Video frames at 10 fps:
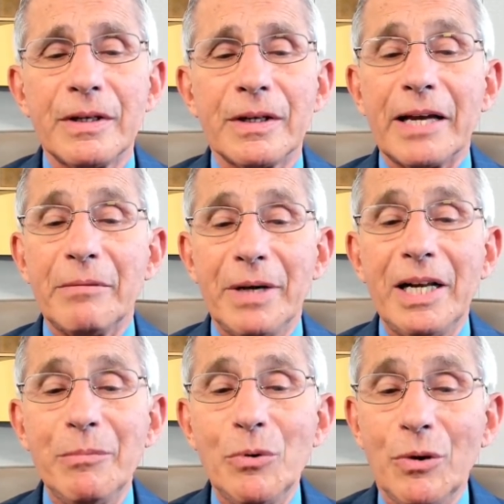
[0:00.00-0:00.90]
and
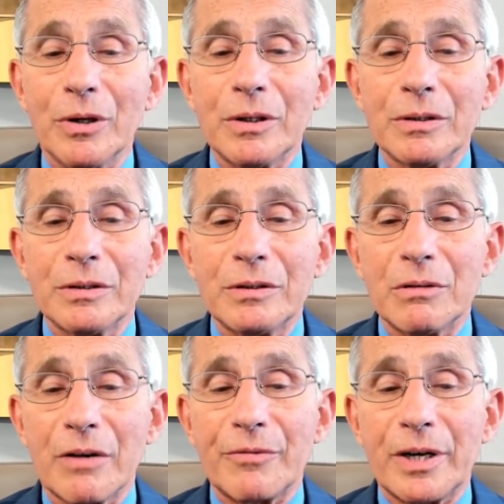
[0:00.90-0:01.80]
many more who
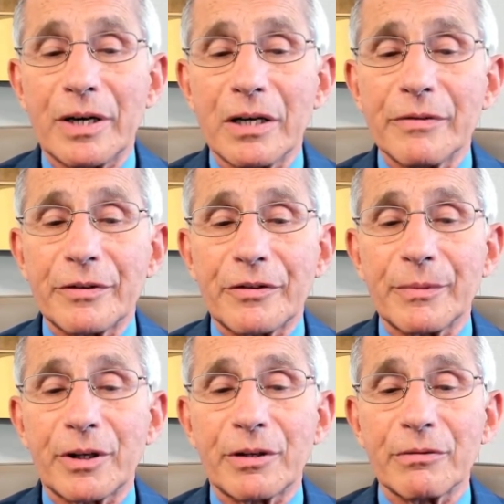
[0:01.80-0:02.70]
have recovered from
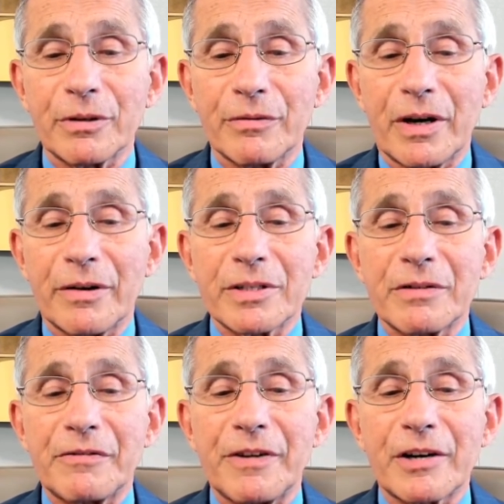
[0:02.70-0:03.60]
the coronavirus
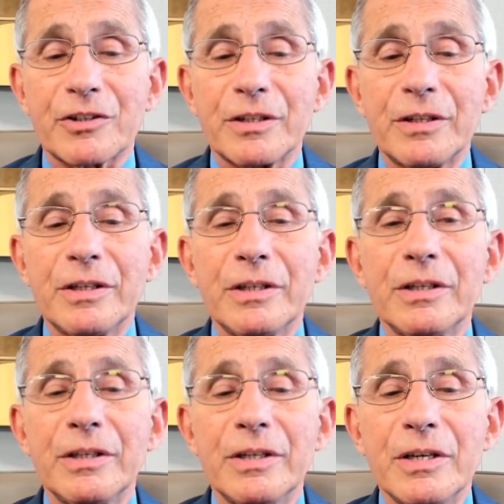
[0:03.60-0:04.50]
infection
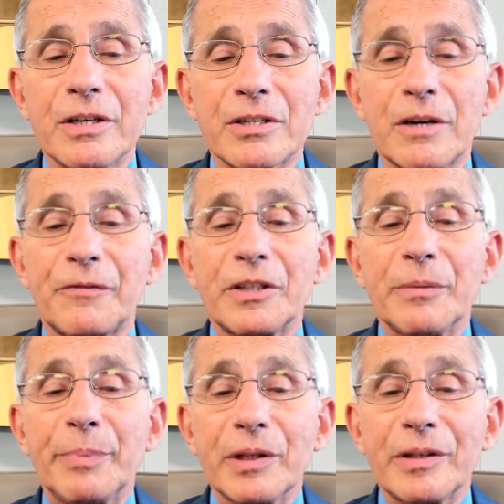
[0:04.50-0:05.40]
suffer
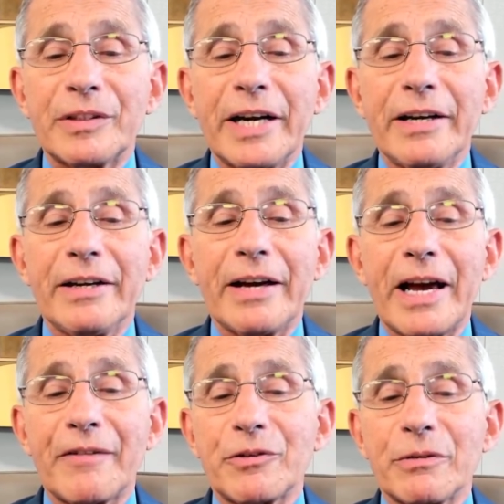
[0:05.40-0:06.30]
debilitating
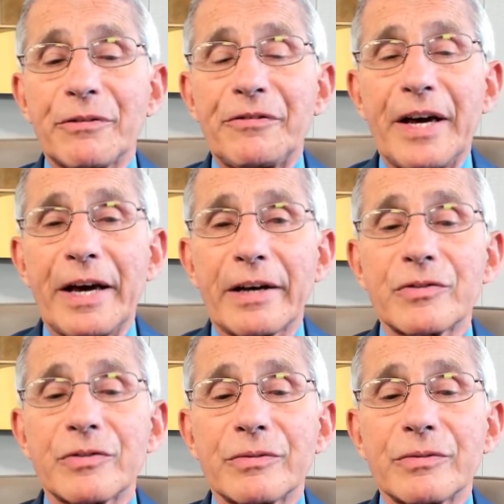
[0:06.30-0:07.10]
after effects.